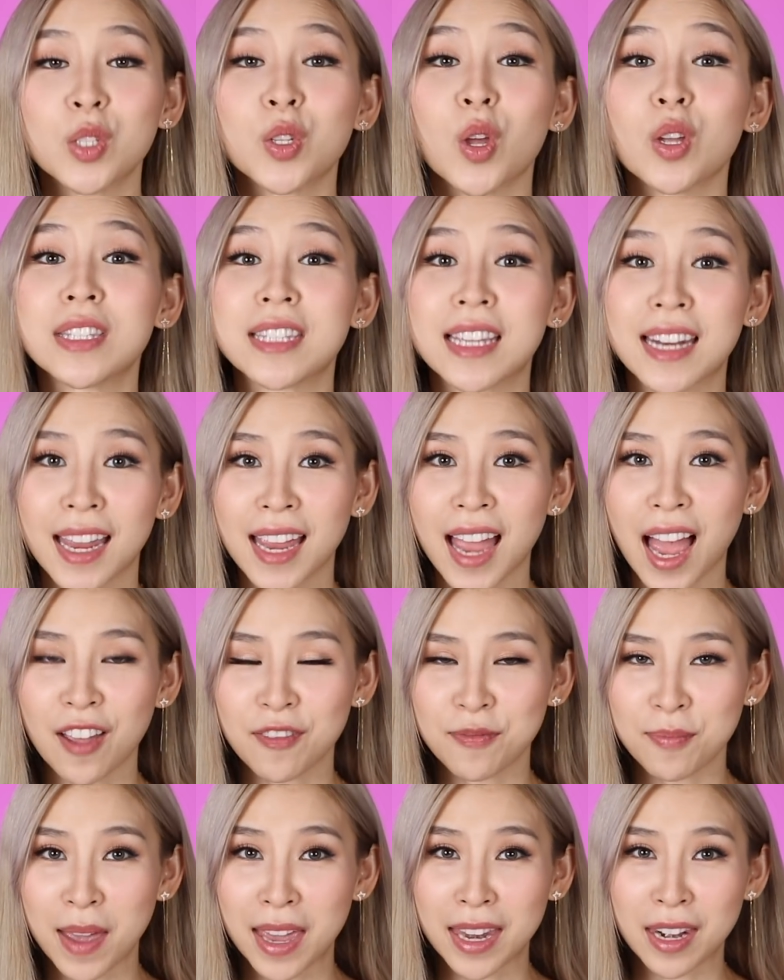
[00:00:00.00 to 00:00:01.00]
So today
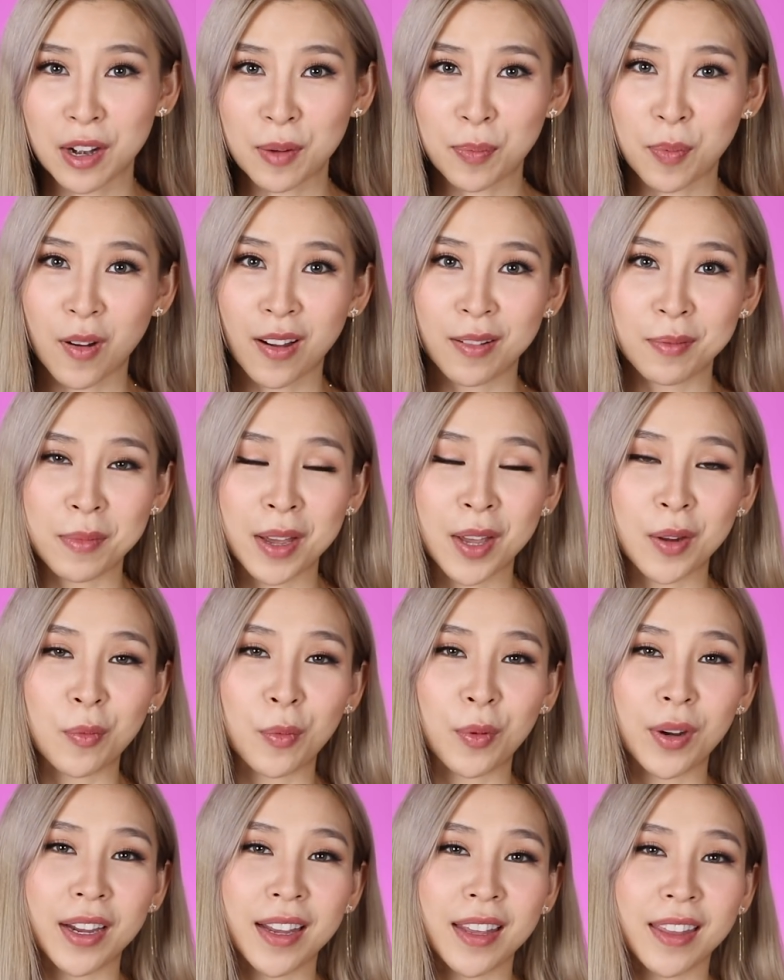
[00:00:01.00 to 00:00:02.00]
I've made an
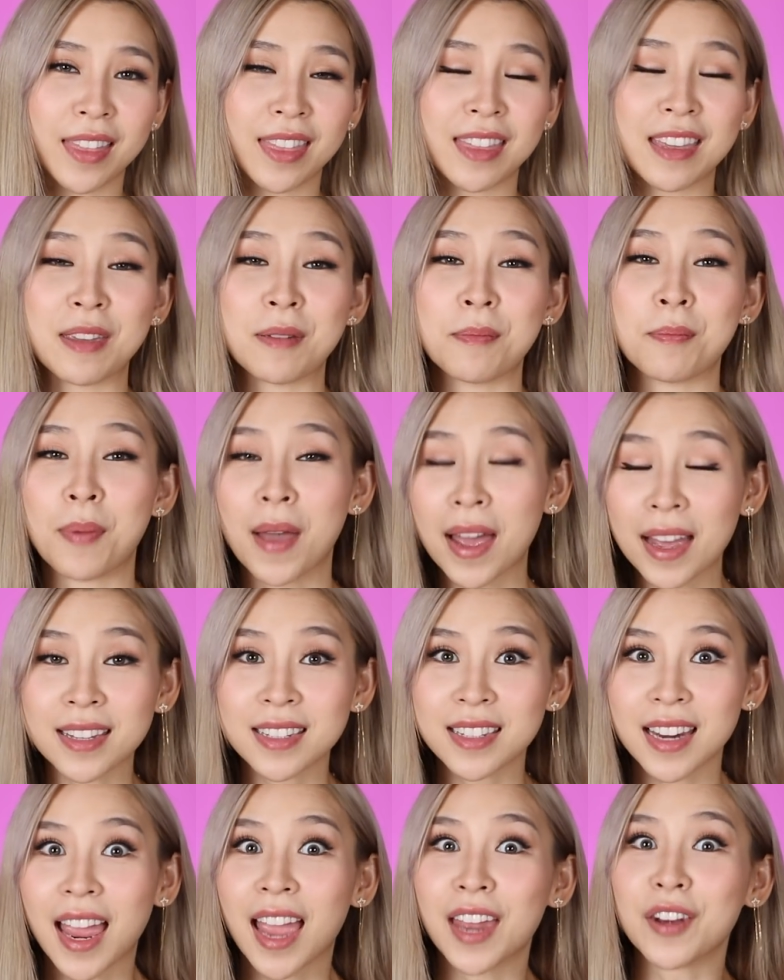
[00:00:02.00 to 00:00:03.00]
appointment with the
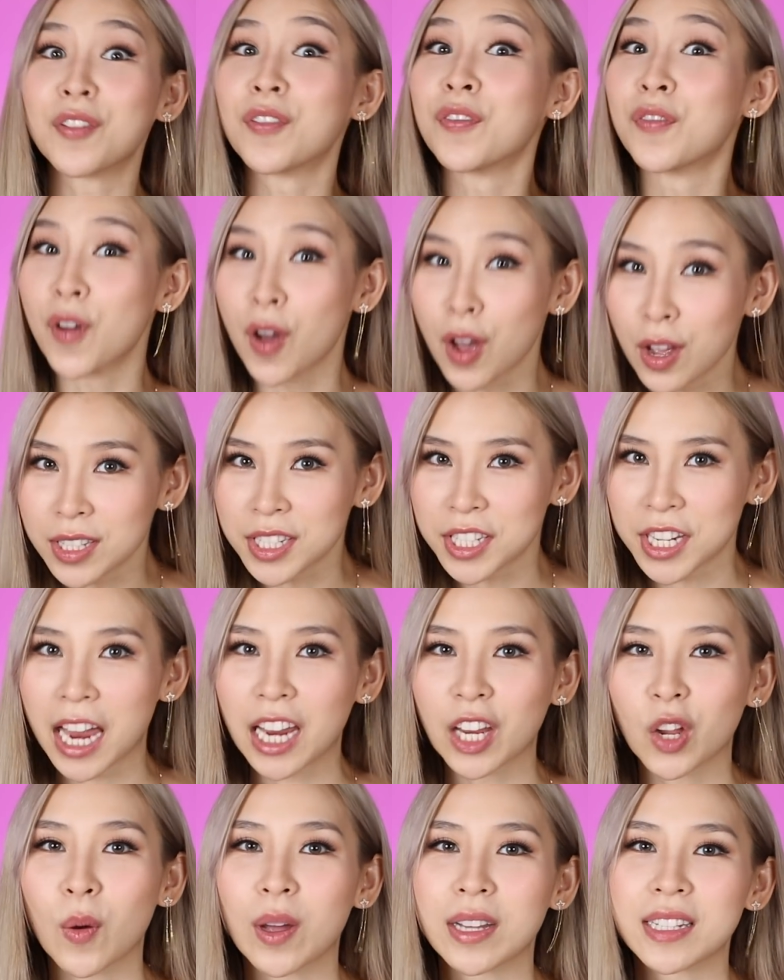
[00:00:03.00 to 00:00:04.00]
best and first
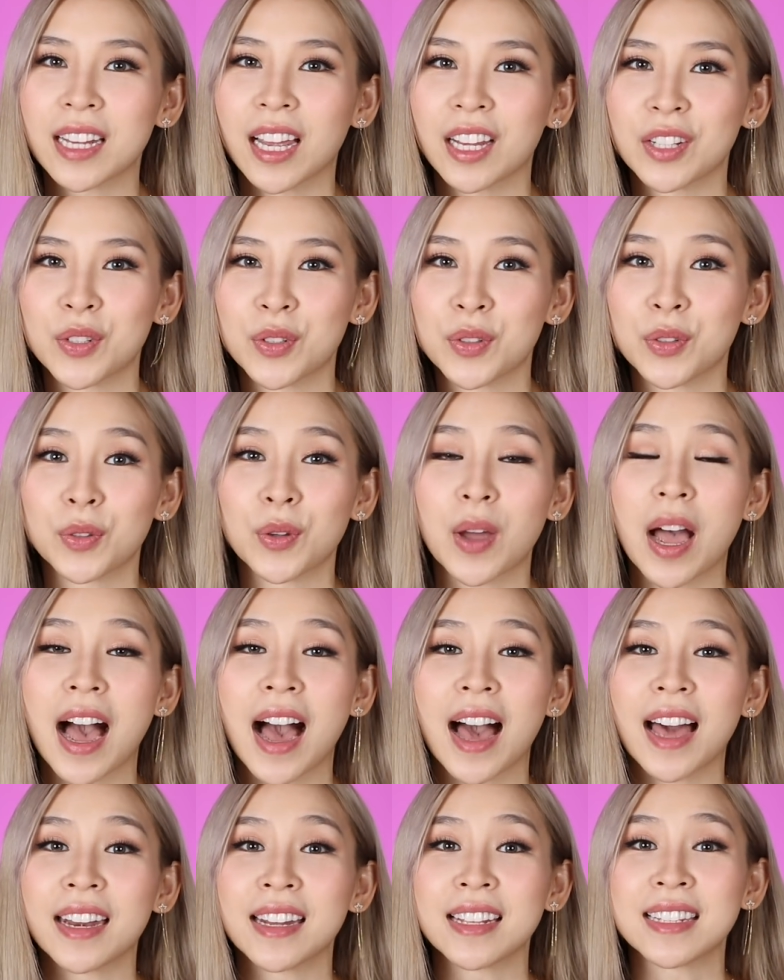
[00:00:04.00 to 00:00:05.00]
jaguar tattoo
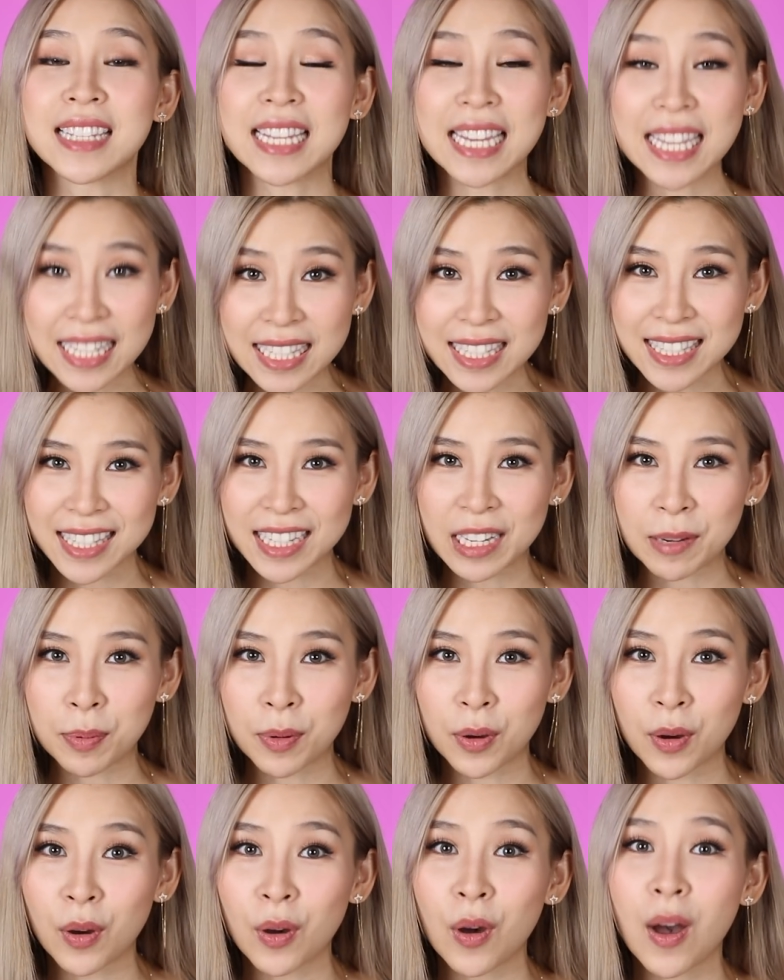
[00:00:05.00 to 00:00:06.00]
artist in
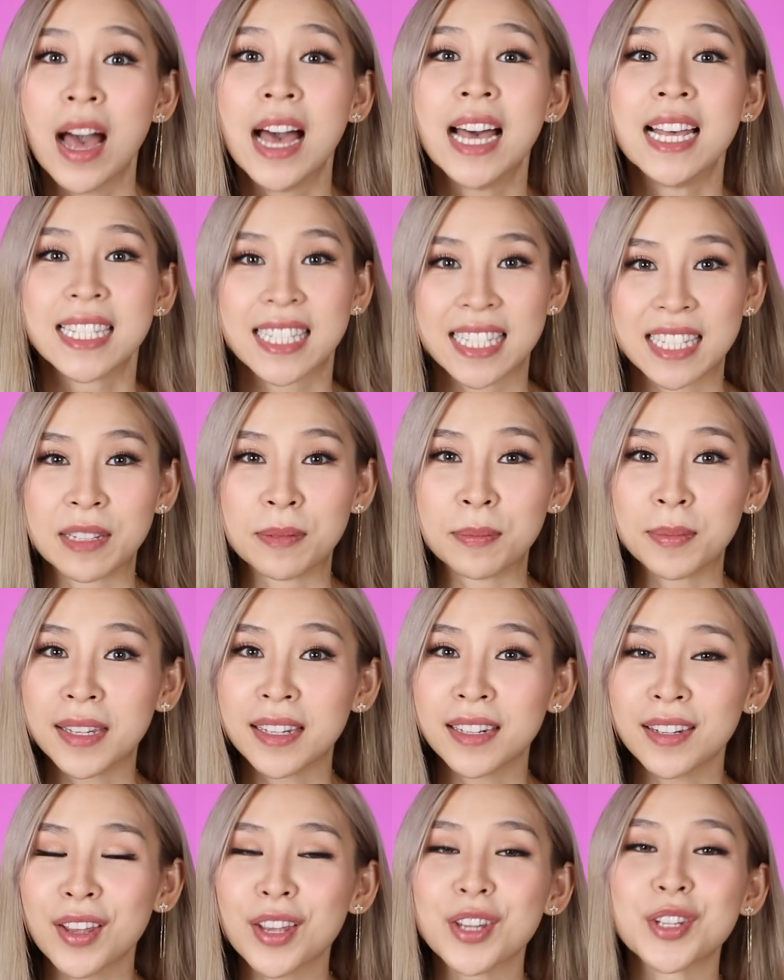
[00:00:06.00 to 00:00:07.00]
Singapore,
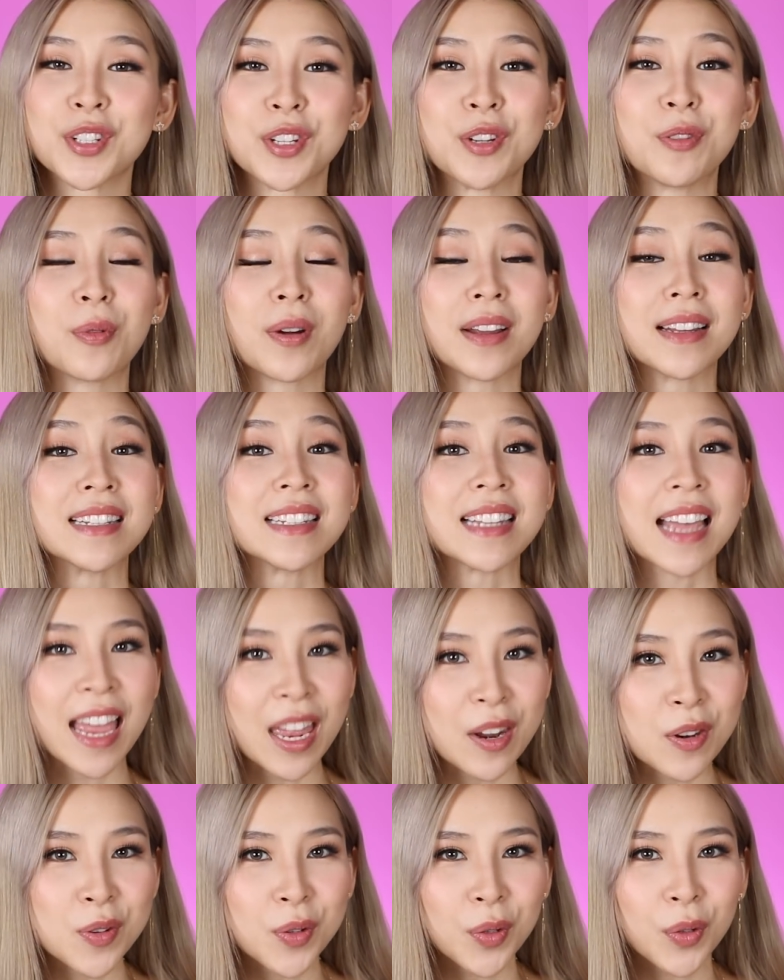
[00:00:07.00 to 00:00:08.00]
Cinnamon. She runs
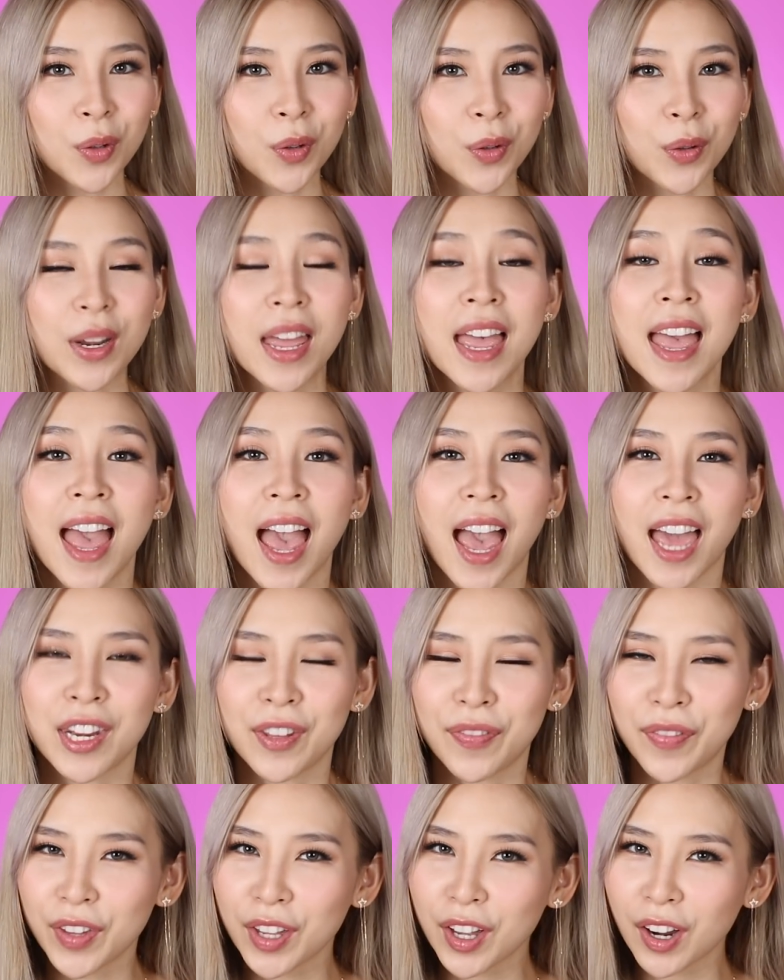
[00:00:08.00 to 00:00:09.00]
Hand-Drawn.
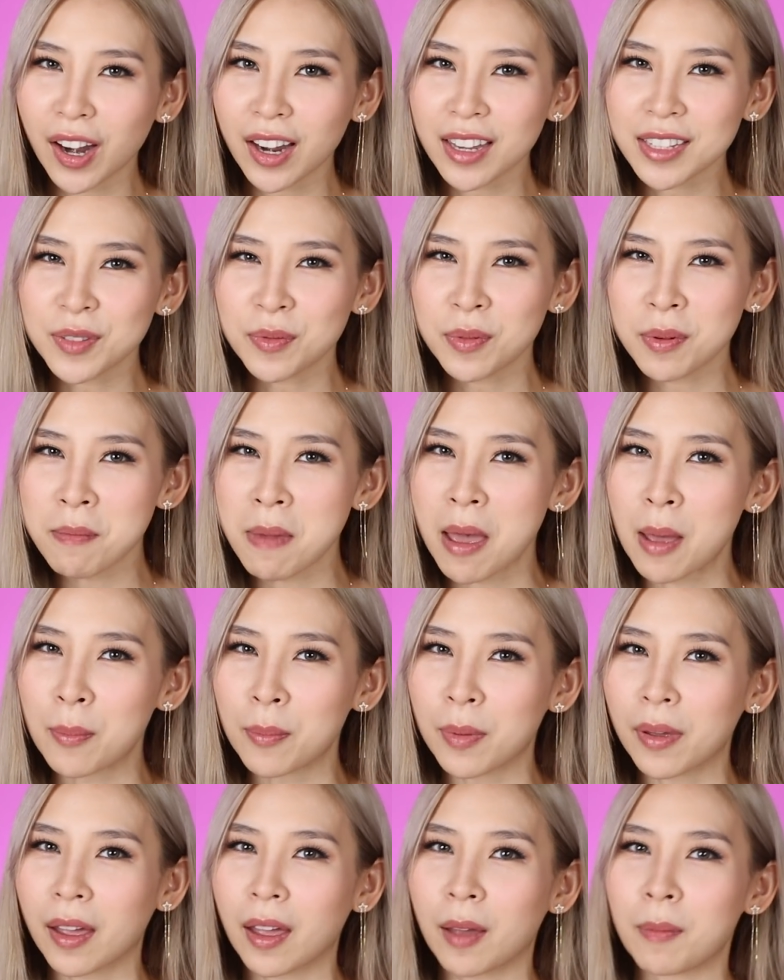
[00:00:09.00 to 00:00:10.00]
And if you guys
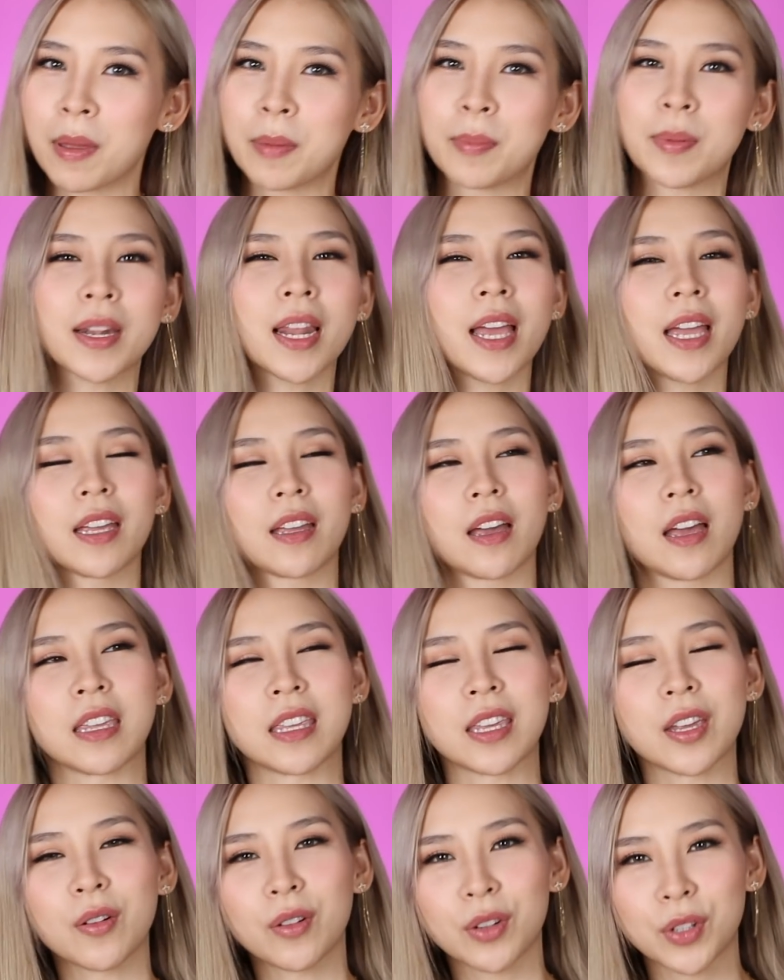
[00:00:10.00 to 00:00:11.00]
remember, maybe like a
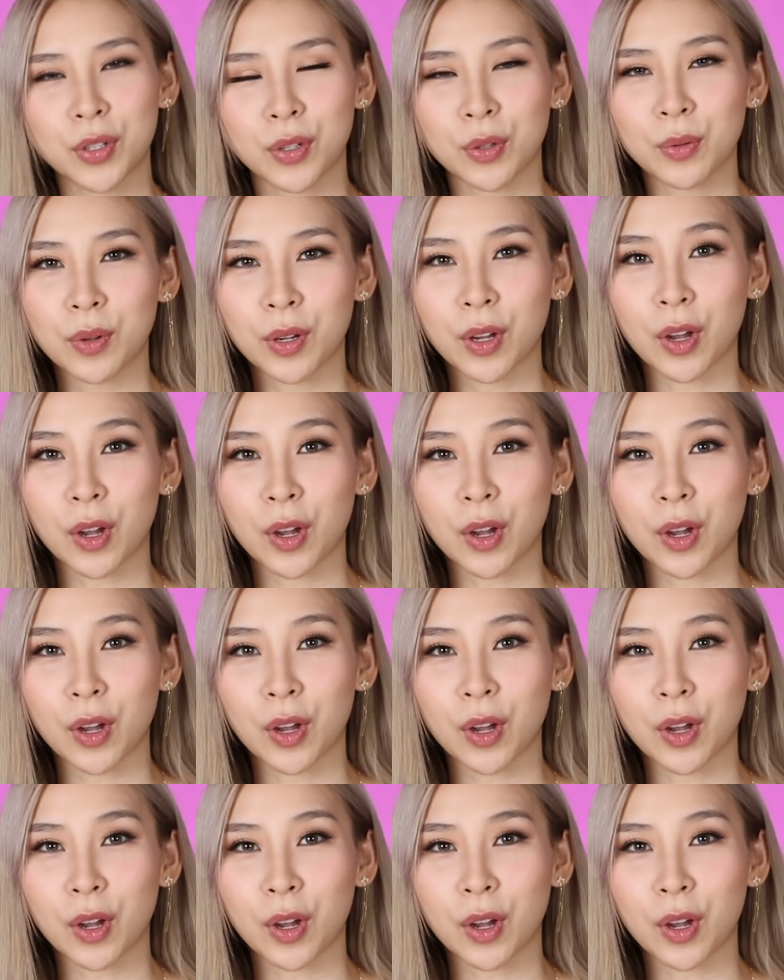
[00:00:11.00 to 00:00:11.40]
year or two